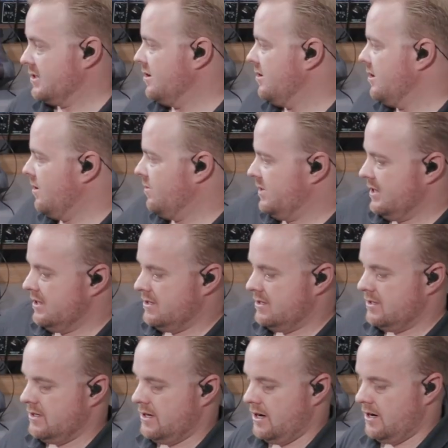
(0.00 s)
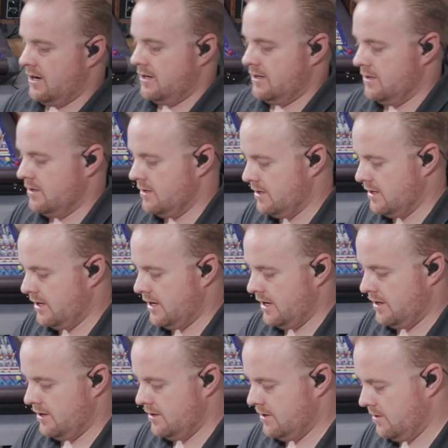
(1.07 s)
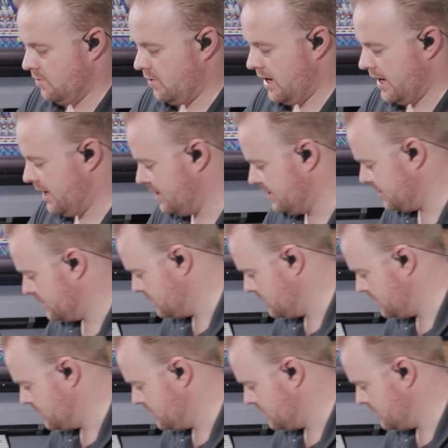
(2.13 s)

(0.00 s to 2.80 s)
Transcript: going on with these snare wires.